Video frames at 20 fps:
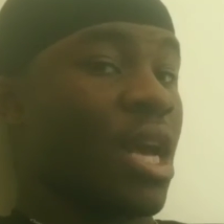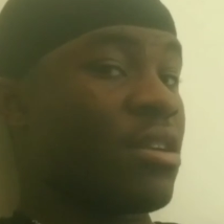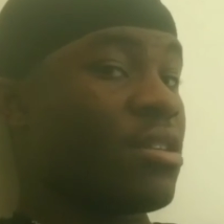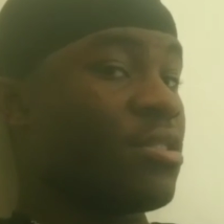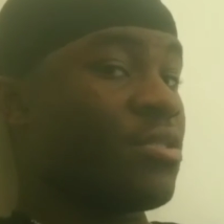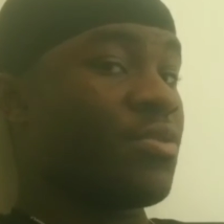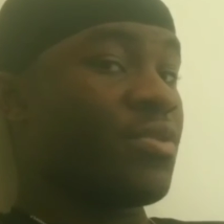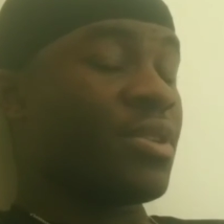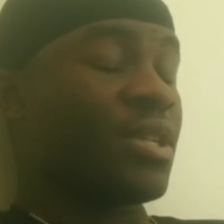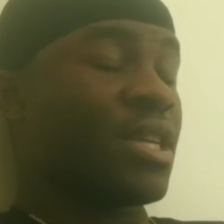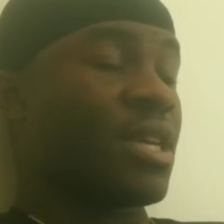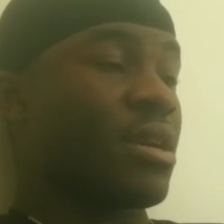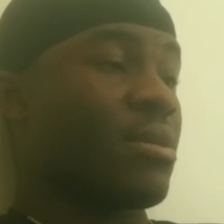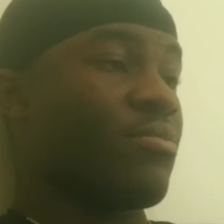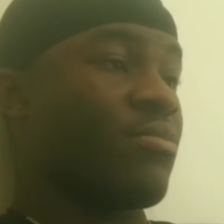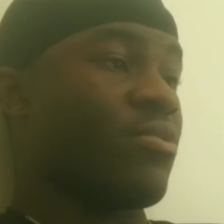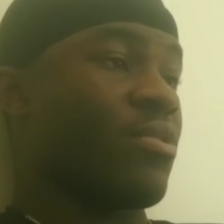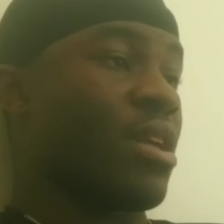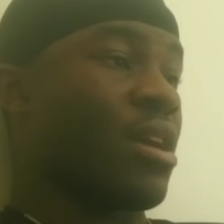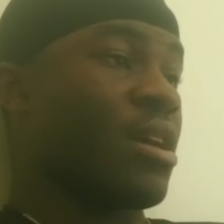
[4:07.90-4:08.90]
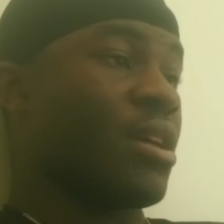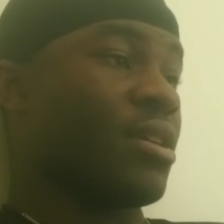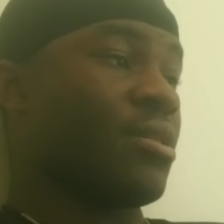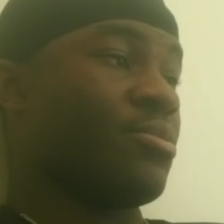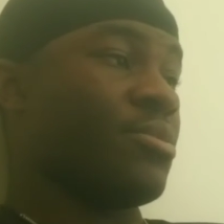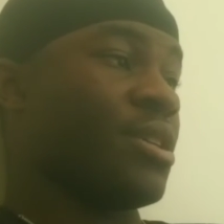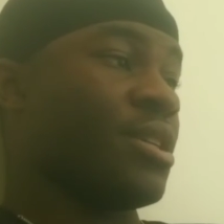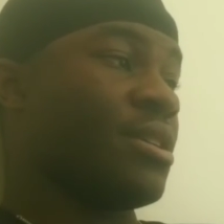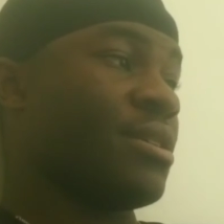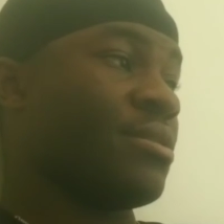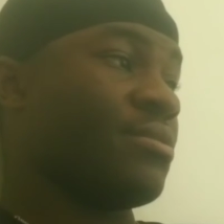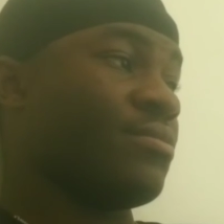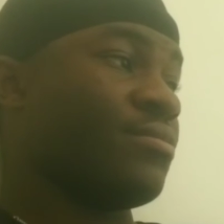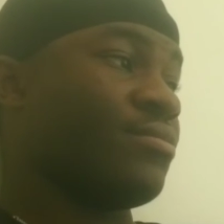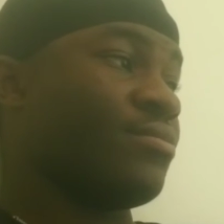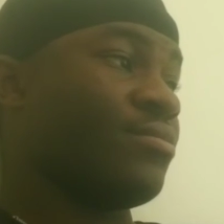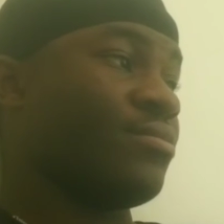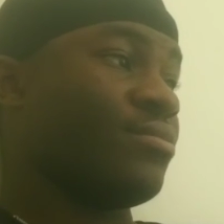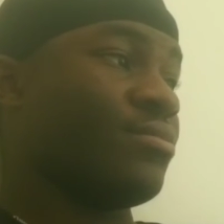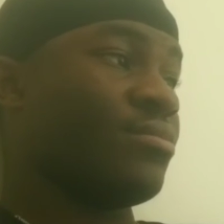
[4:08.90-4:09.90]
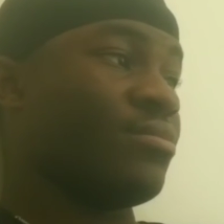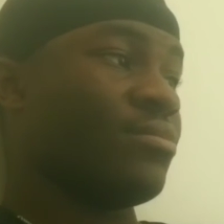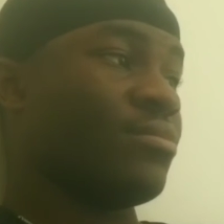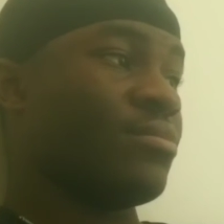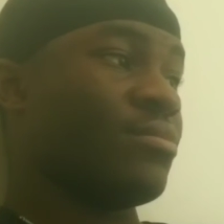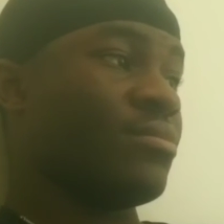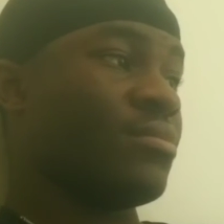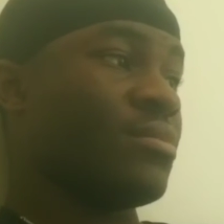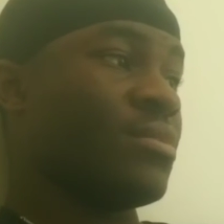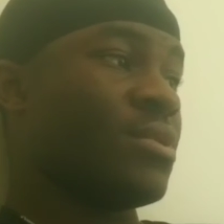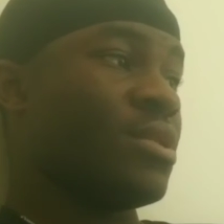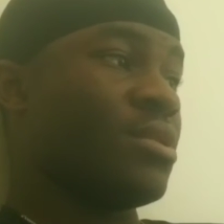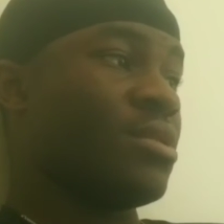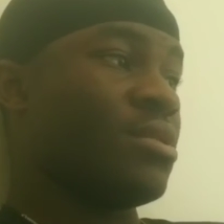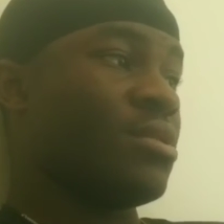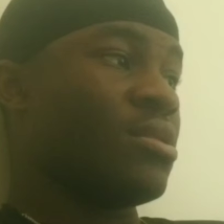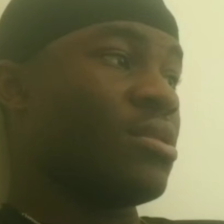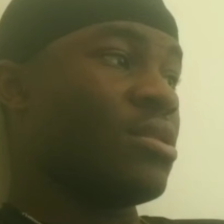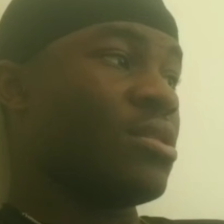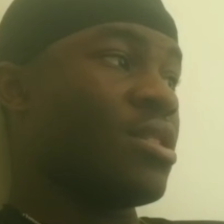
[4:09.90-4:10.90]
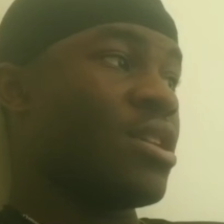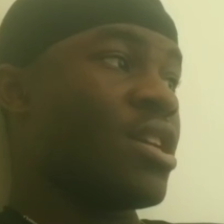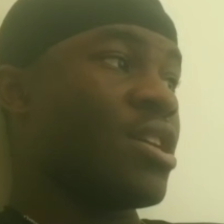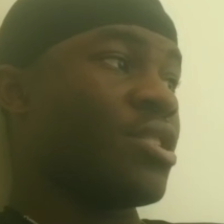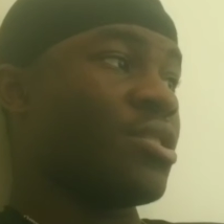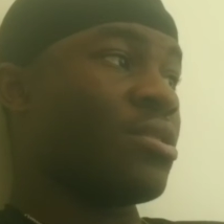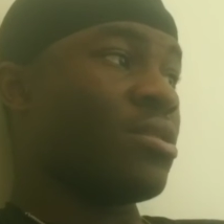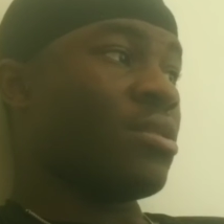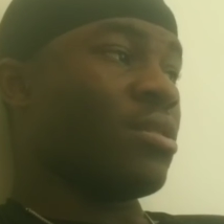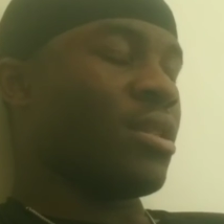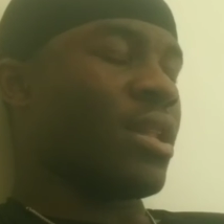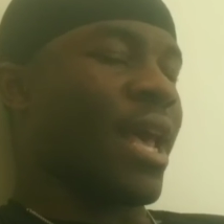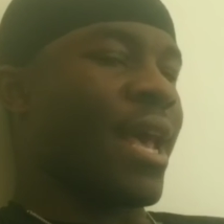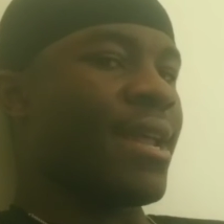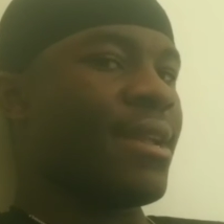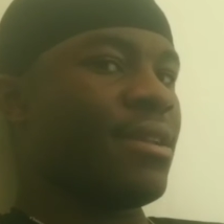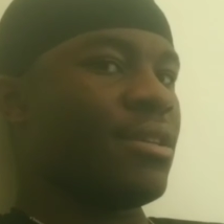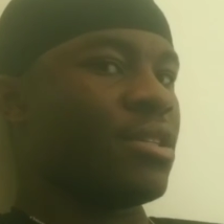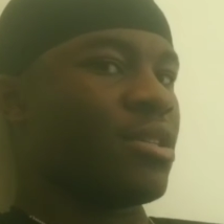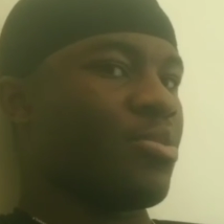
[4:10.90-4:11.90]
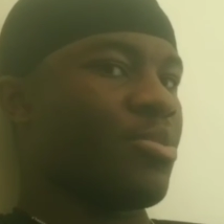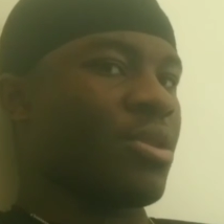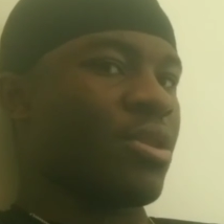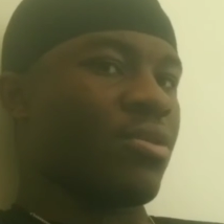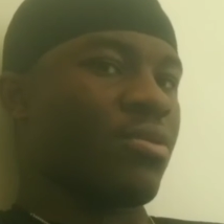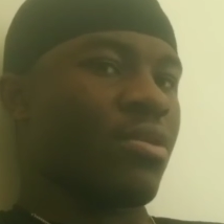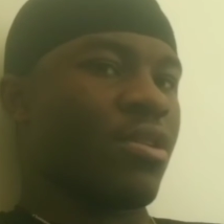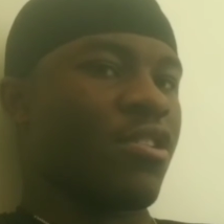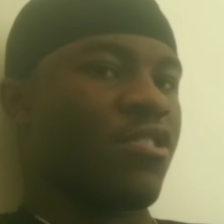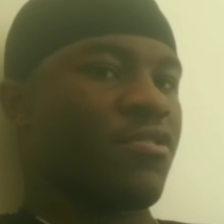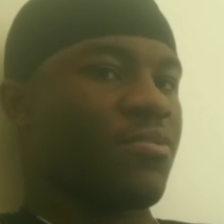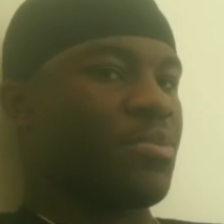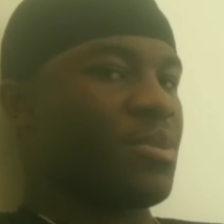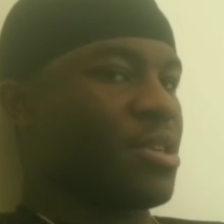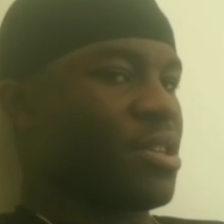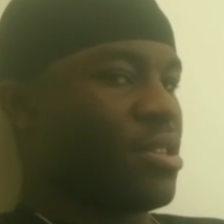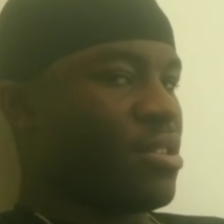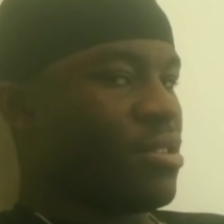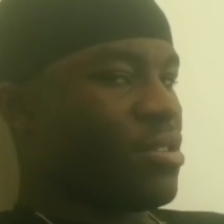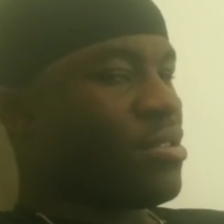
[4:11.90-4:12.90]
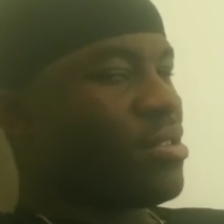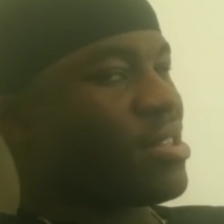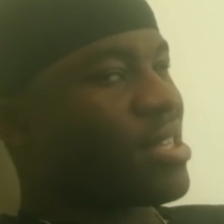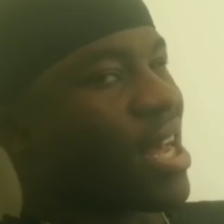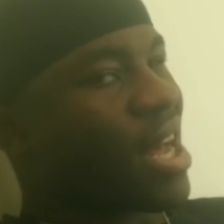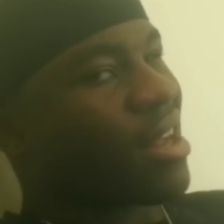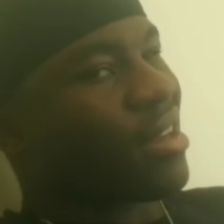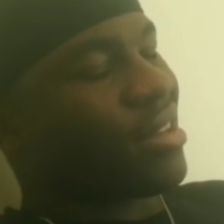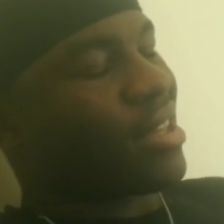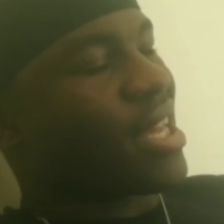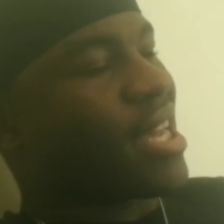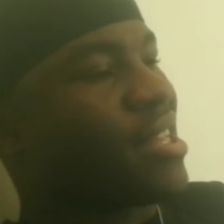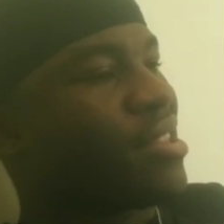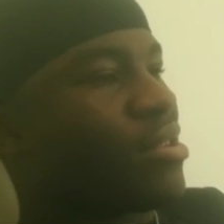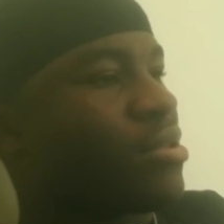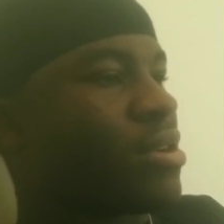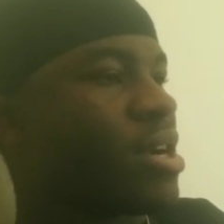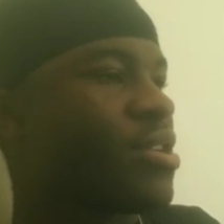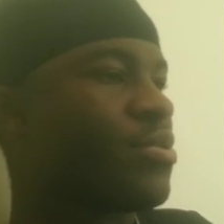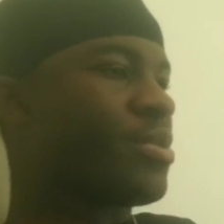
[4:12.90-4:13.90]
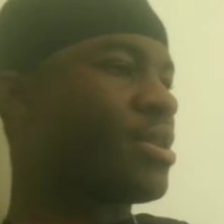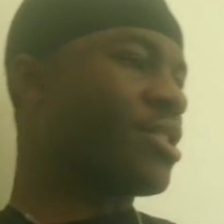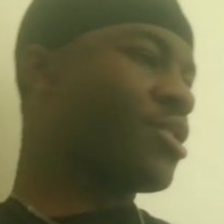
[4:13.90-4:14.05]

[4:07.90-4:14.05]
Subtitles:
I just feel like I'm flying, man. Yeah, sure, landing is a bit rough, but you just gotta land the right